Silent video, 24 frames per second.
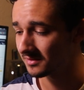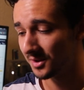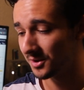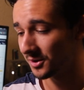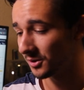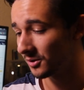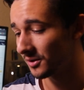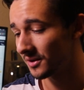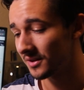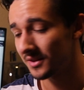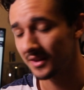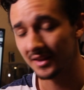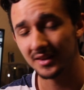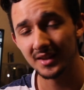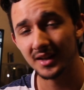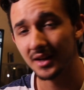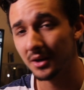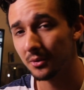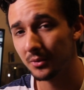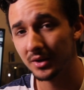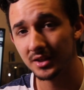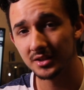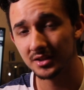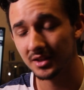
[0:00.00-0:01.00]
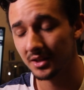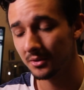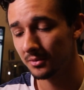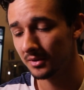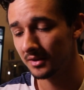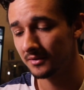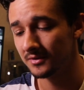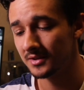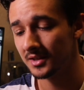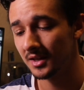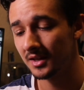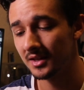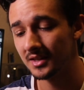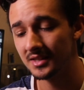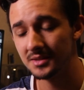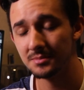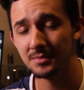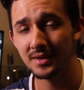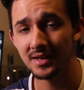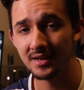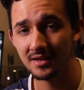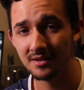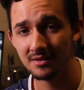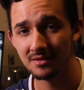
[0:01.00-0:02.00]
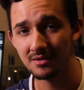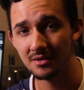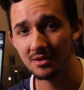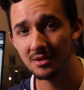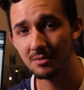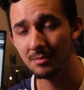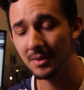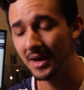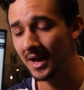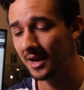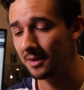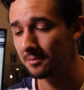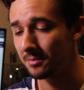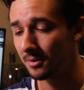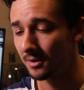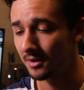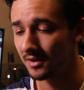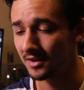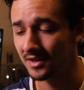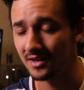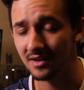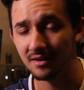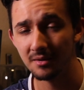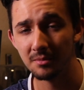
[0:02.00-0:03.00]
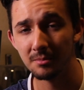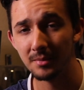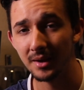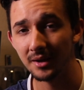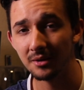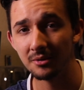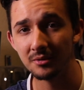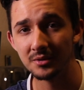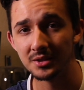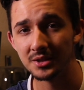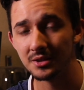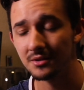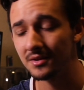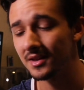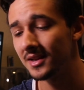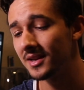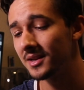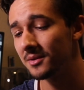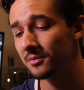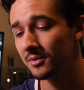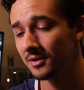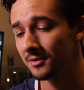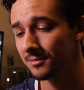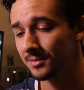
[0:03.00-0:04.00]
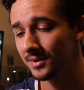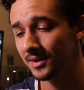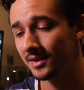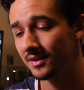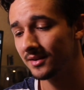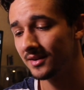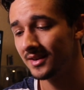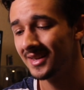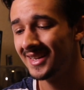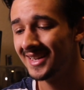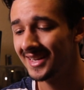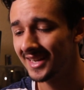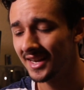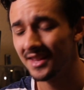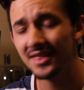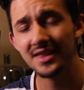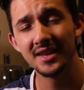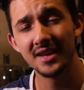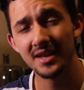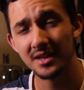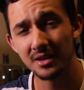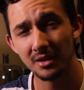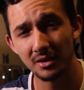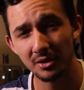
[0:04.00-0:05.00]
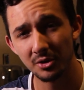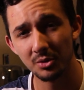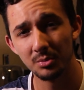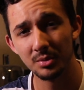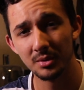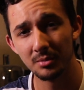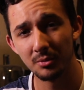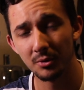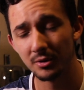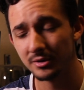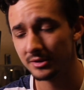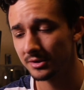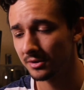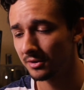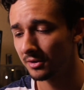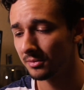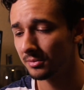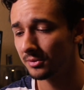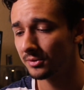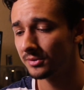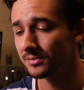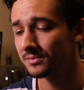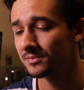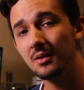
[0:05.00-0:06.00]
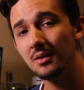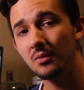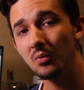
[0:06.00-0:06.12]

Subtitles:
The only thing that I wish they would have done is made the back part here metal, so then it would have been, in the end, a little bit more durable.